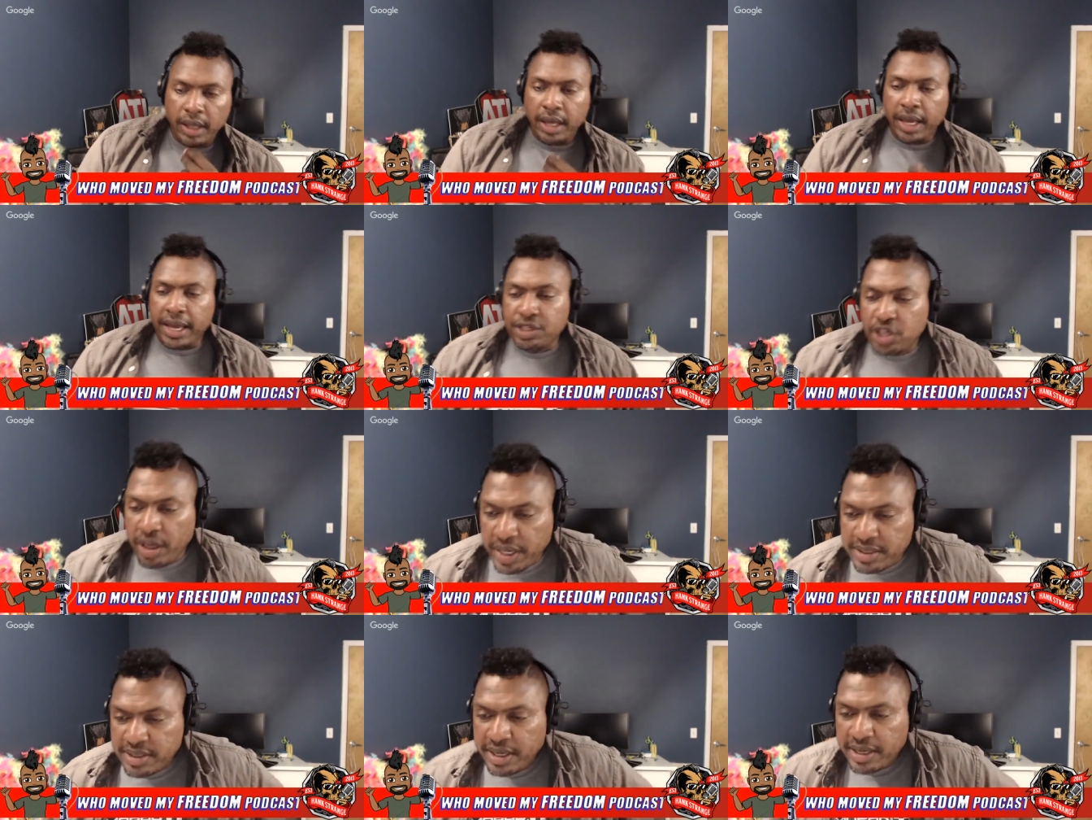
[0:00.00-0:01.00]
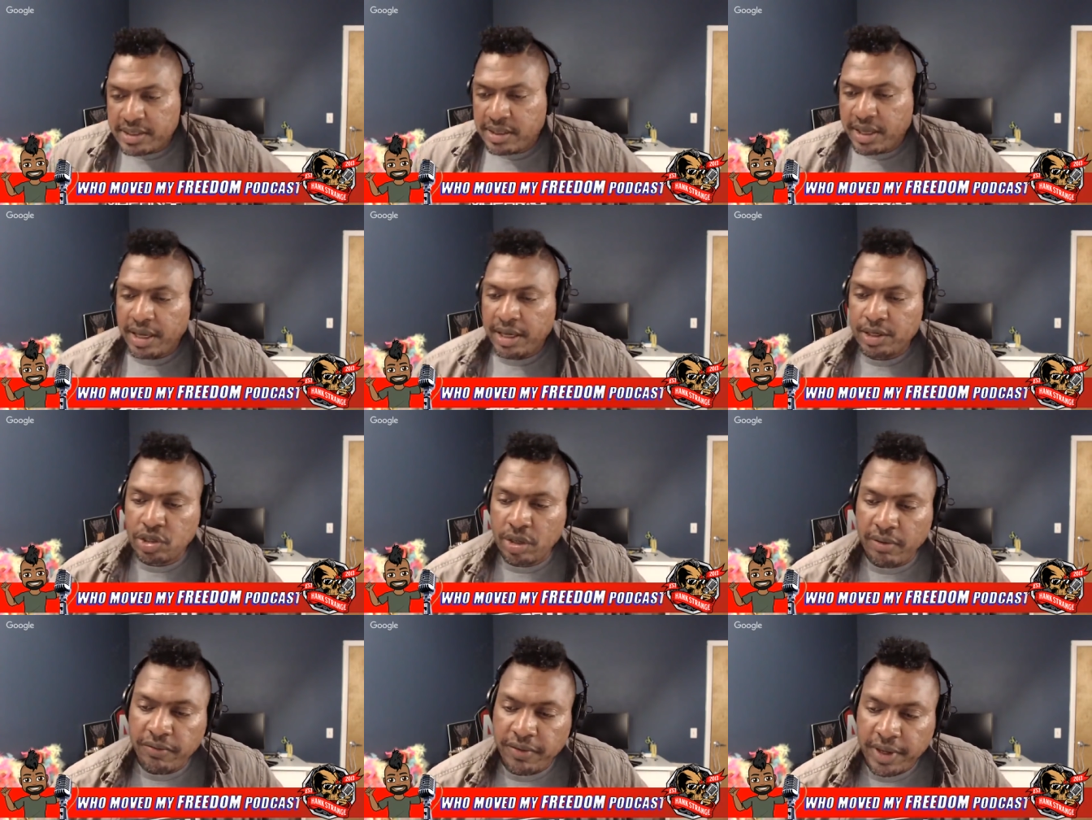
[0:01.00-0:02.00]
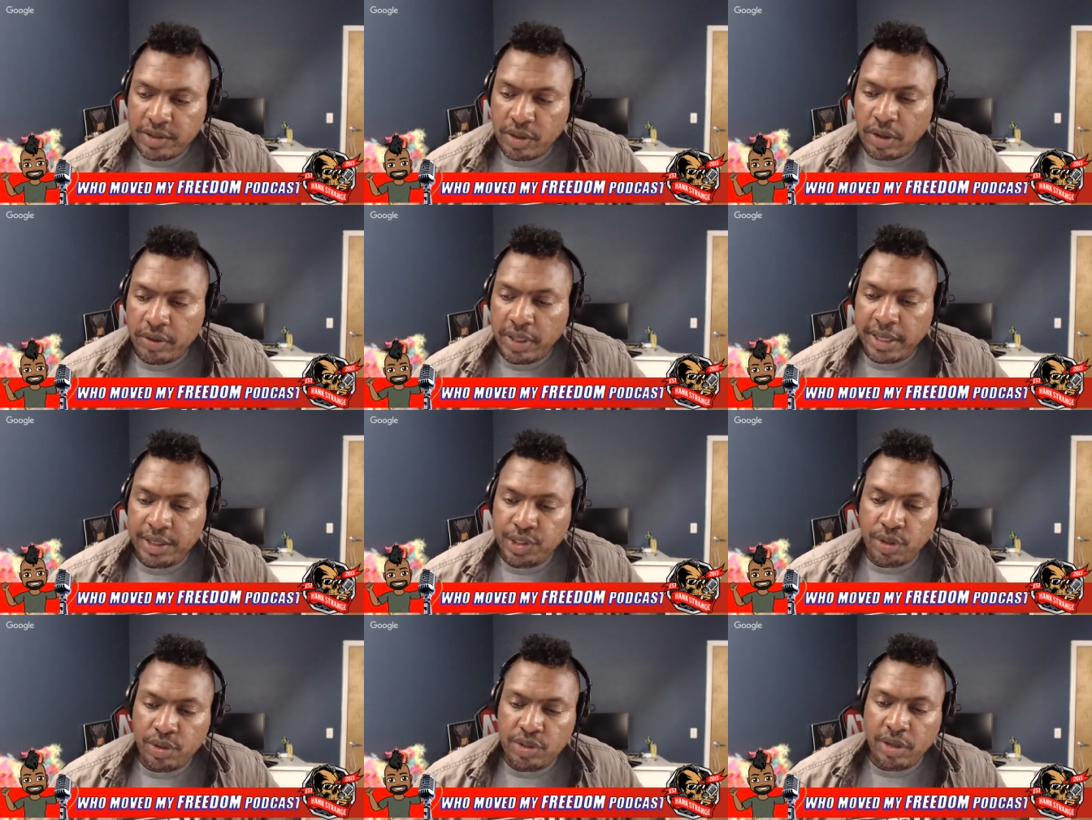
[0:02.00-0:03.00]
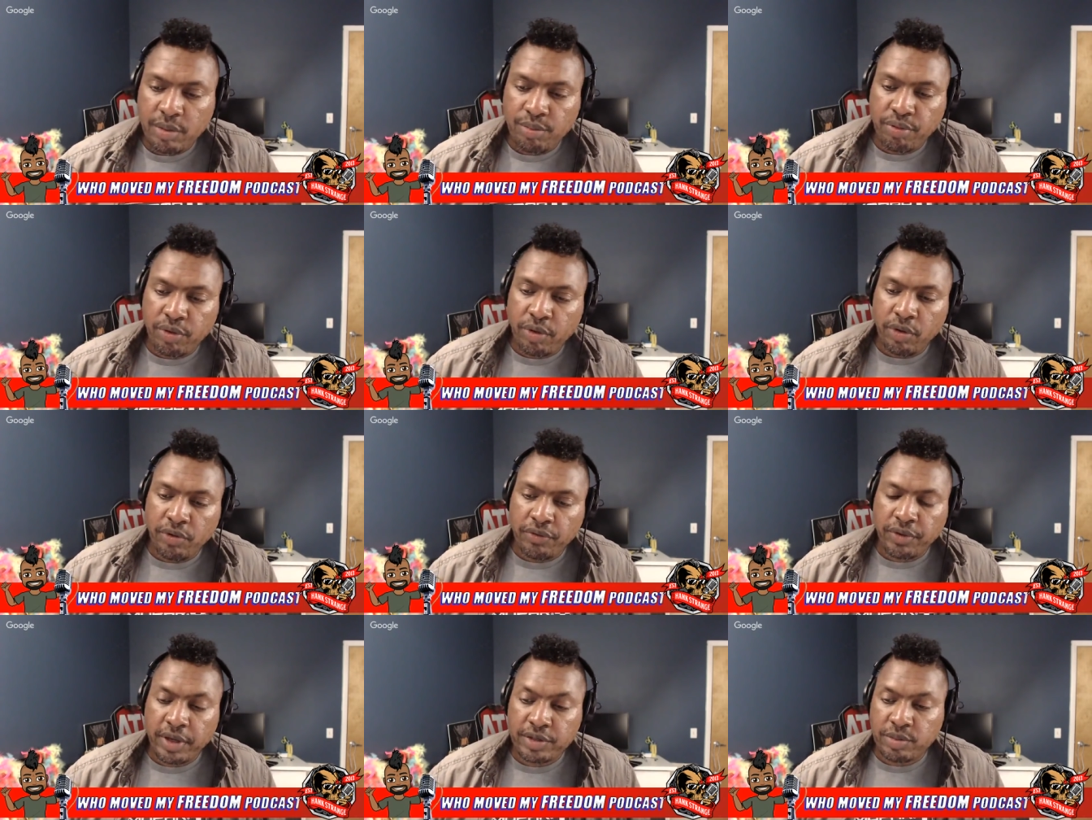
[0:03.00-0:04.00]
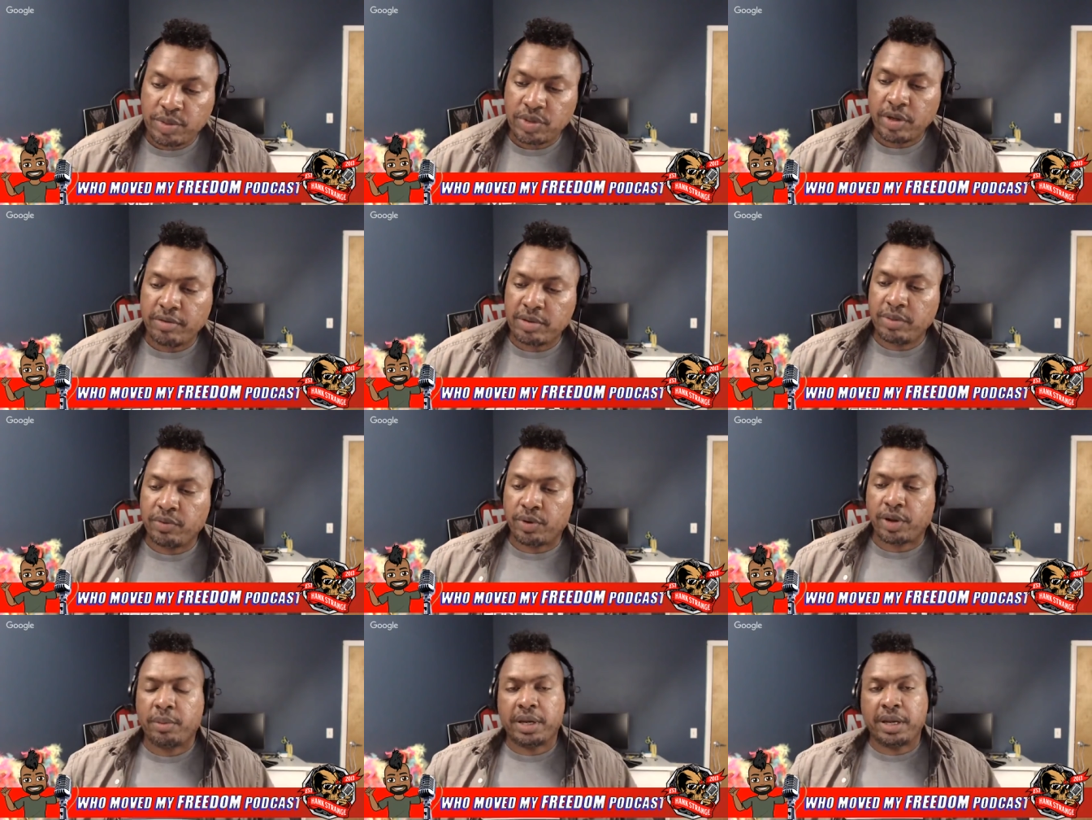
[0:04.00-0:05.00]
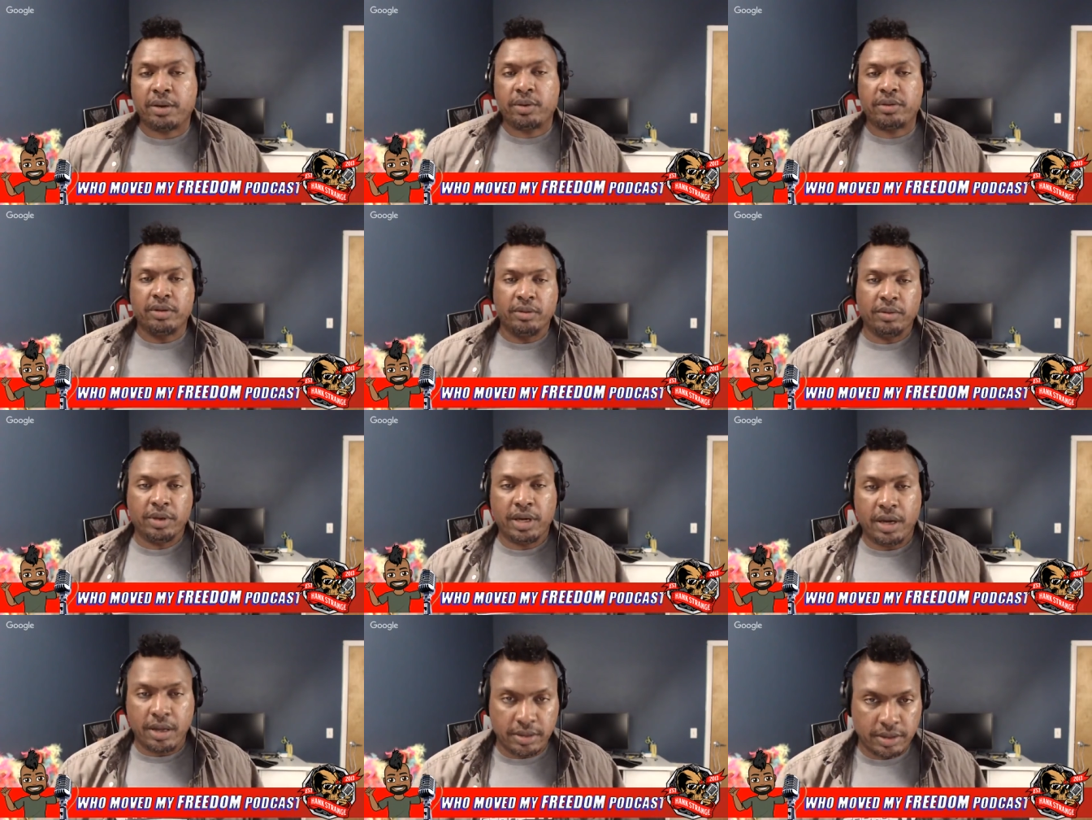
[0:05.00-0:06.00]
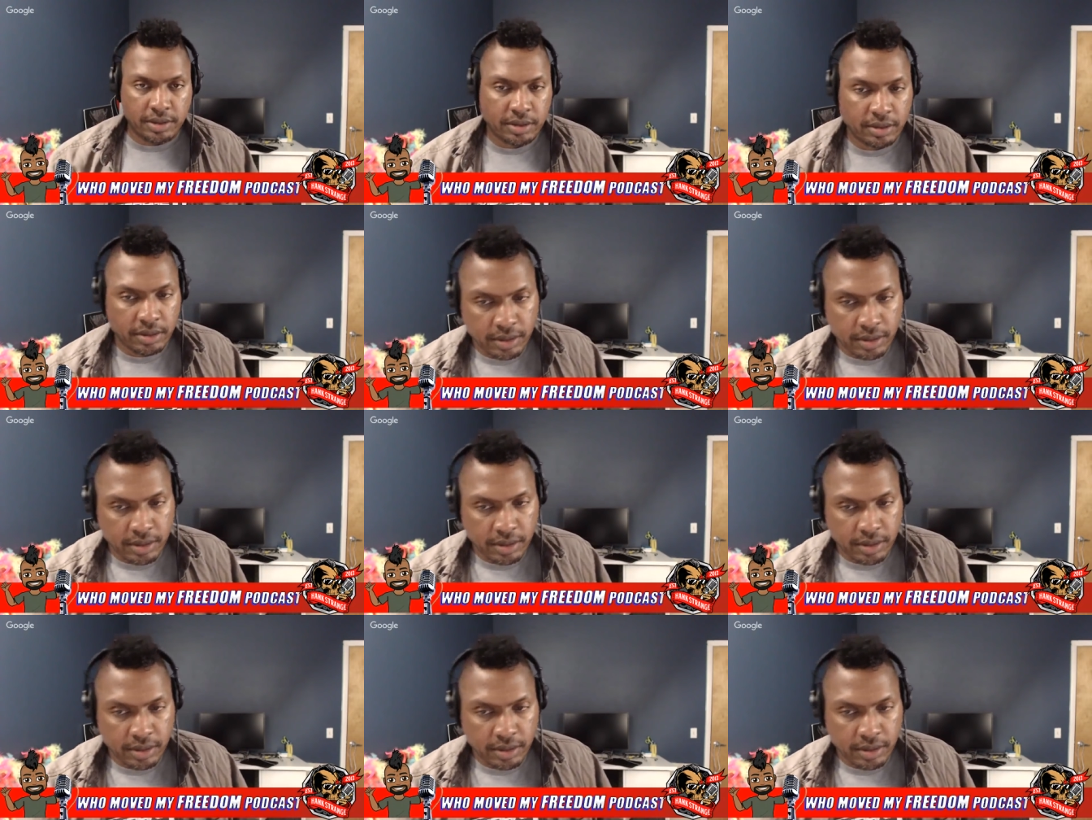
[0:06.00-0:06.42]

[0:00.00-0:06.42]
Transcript: and JB says they should have fixed all the issues and improve customer service before coming out with new guns.